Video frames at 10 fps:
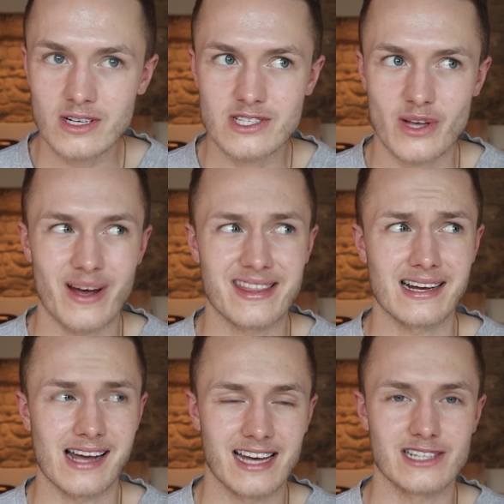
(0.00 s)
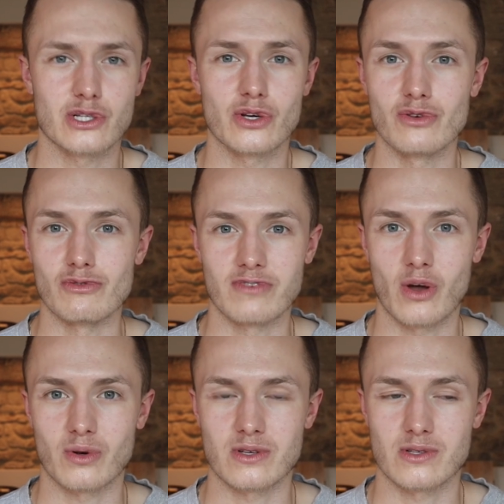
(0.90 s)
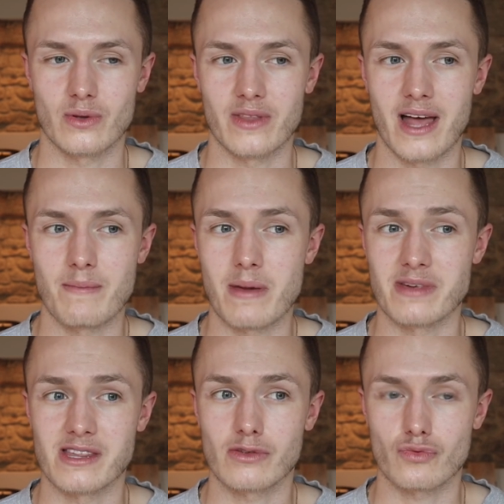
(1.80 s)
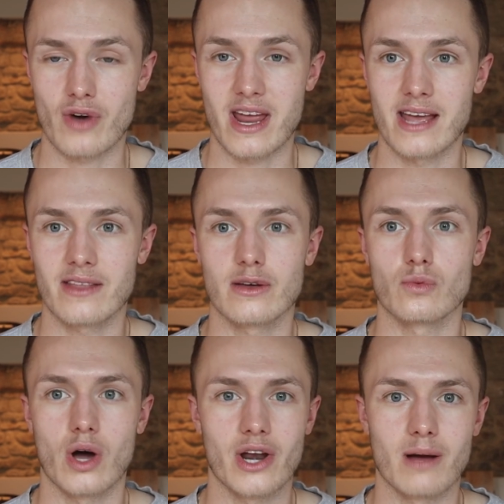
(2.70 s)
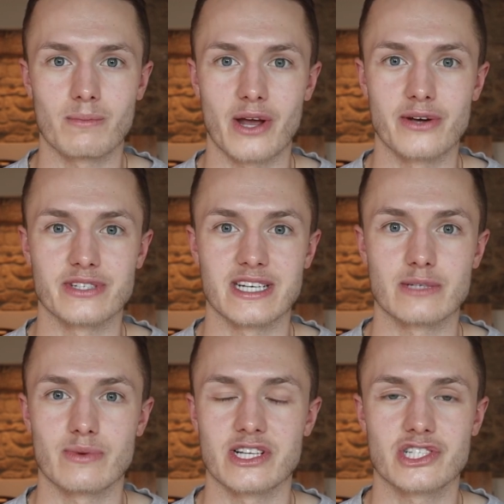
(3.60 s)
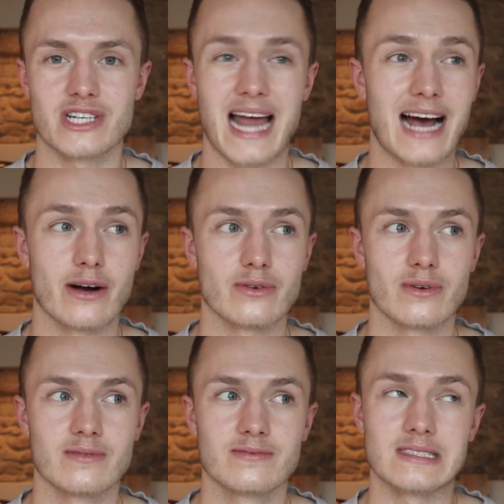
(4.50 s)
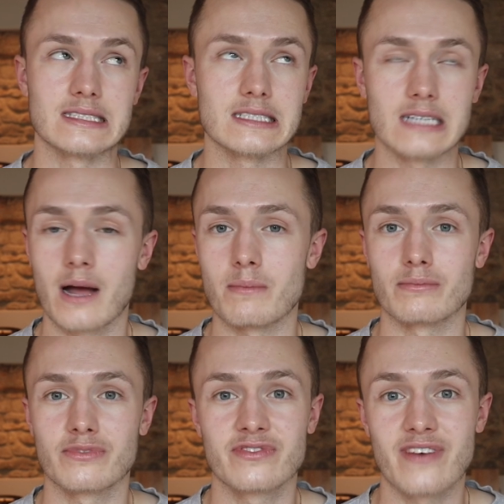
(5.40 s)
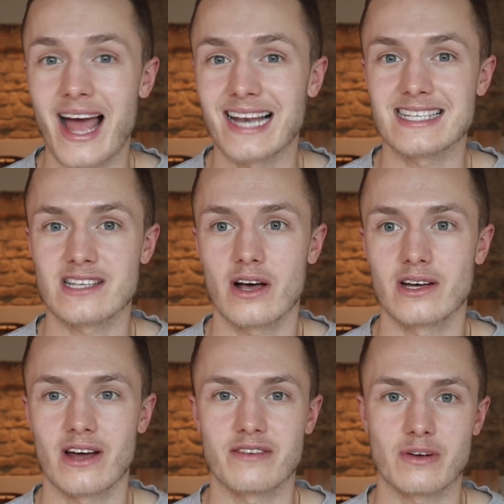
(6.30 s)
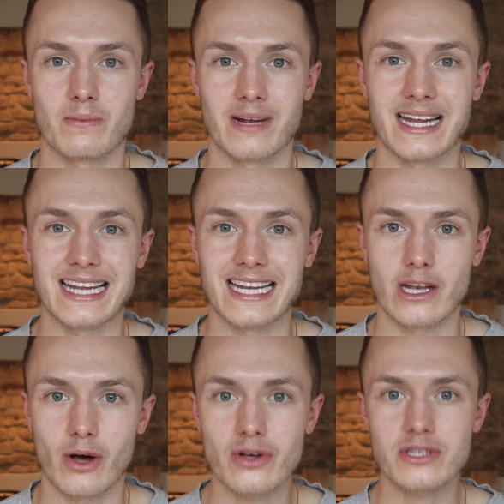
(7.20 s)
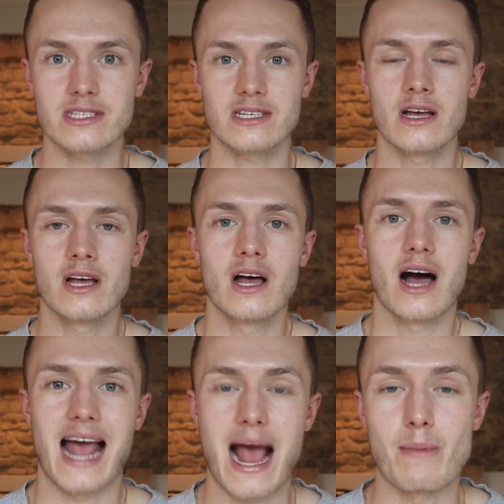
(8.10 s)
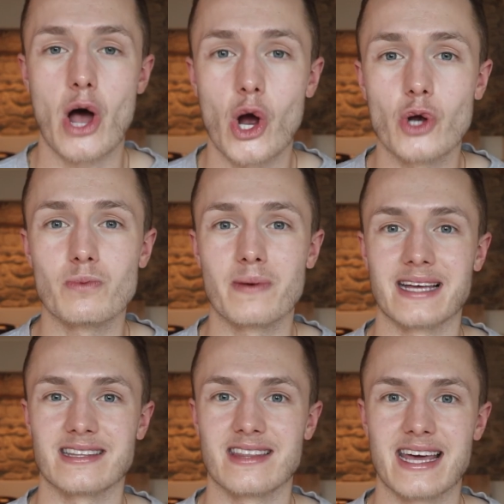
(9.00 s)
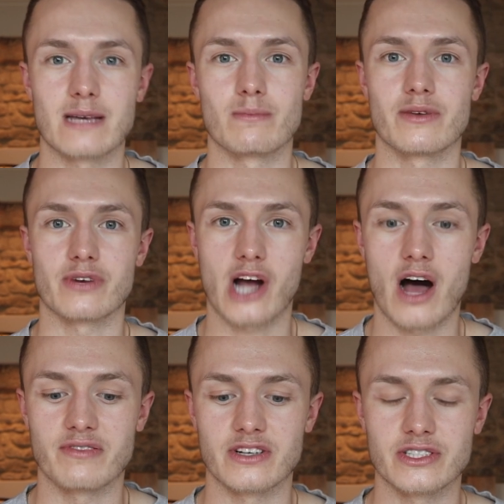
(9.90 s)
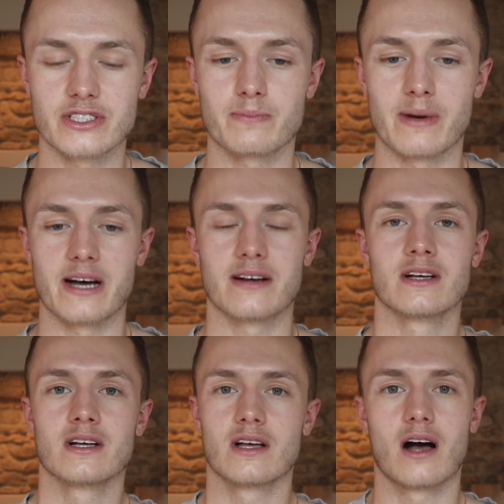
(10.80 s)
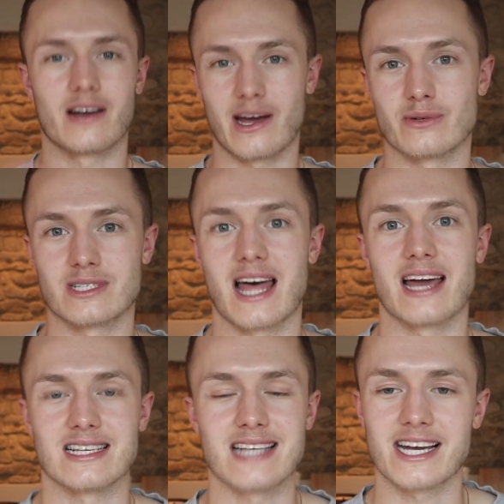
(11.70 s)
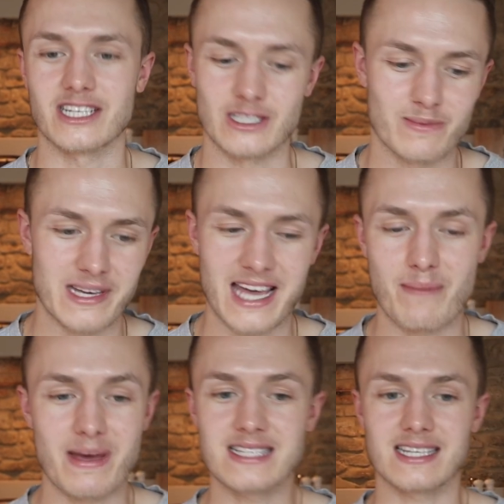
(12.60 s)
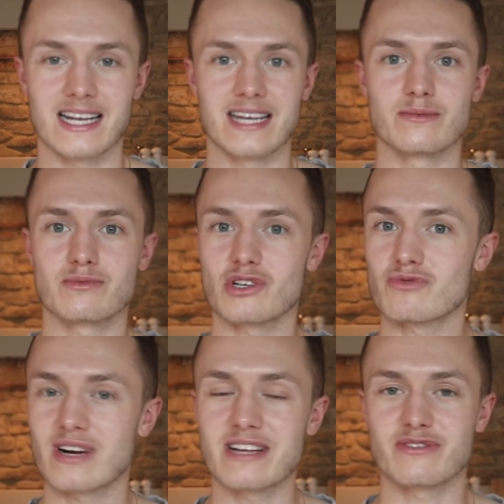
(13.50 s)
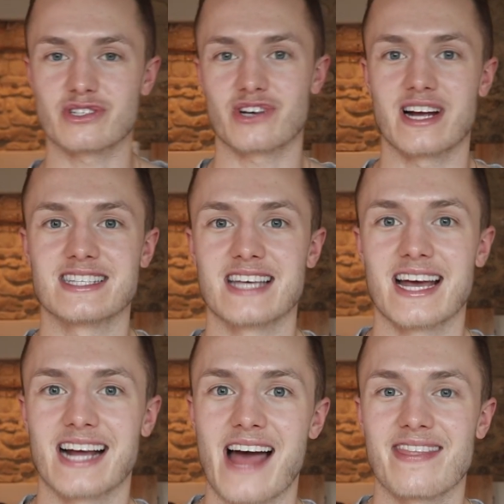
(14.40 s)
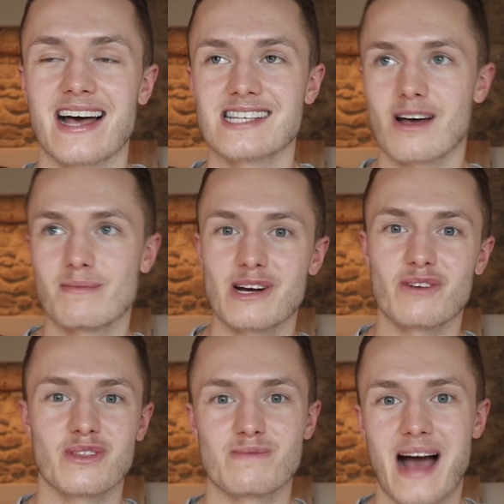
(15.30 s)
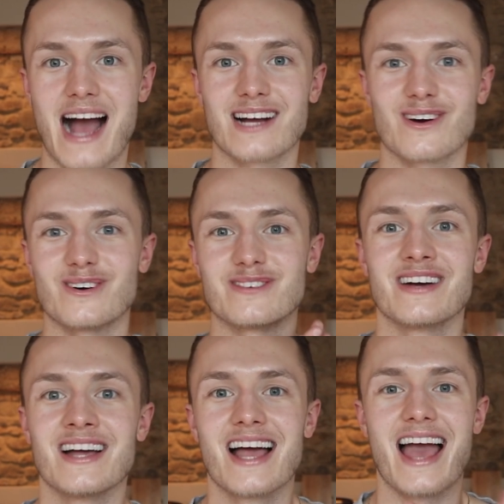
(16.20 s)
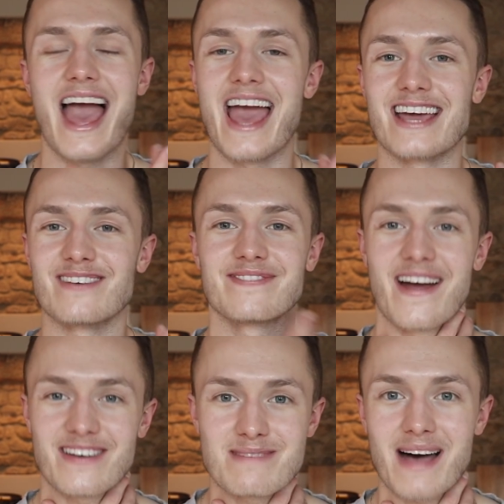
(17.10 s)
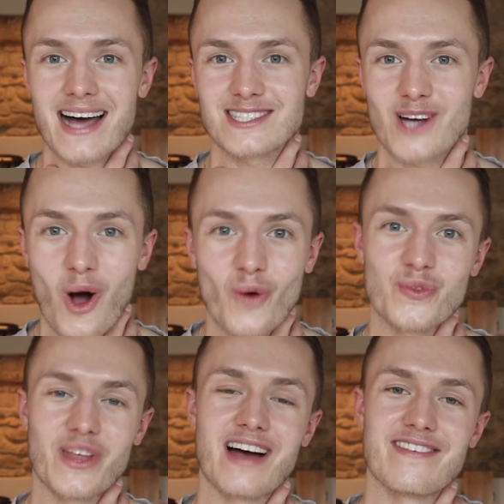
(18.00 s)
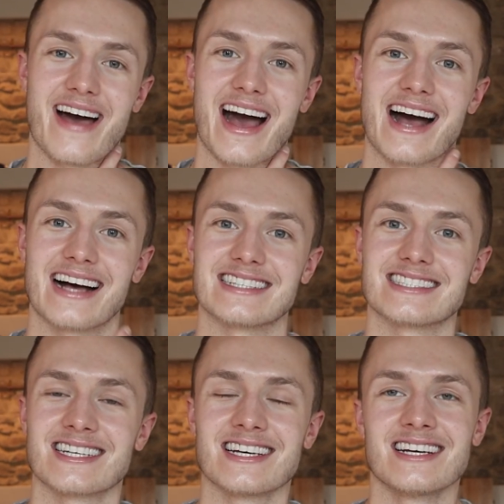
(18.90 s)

So I think I had 2 vlogs on there, maybe 3, that weren't uploaded, which now I'm fairly certain I've completely lost. I am hoping that they can be recovered, but I'll get onto that in a second. But yeah, basically just really frustrating, and that's coming off the back of a very bad cold that I've had.